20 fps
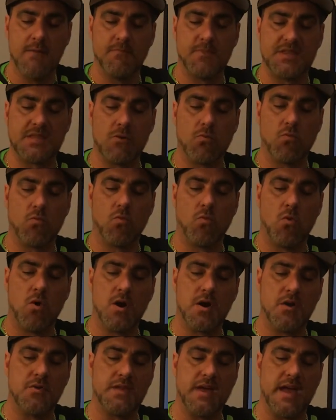but the
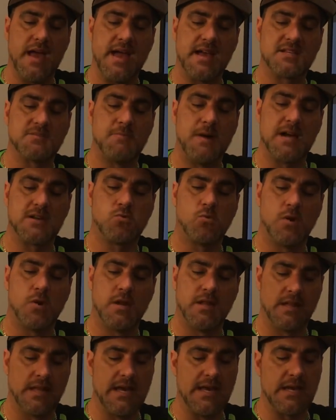one on the Xbox
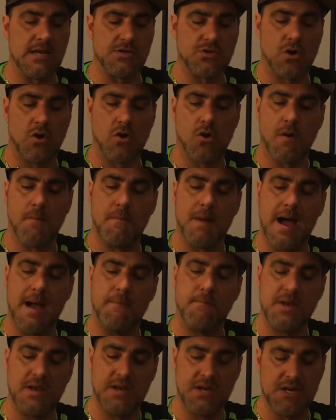One Elite Controller, in my
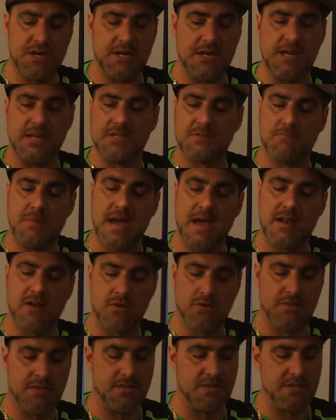opinion, is
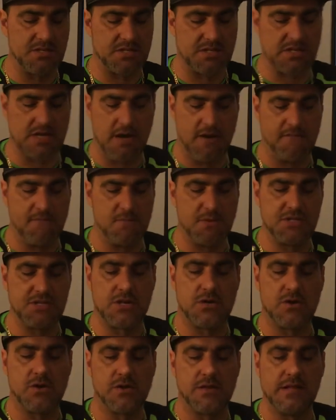better than the SCUF
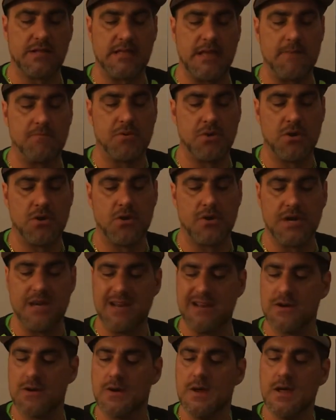material that they put on
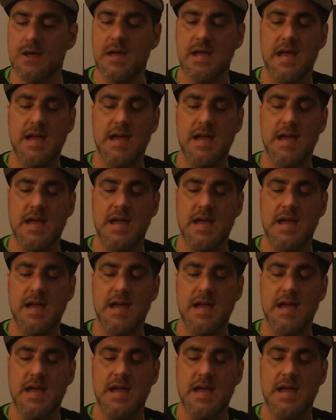here.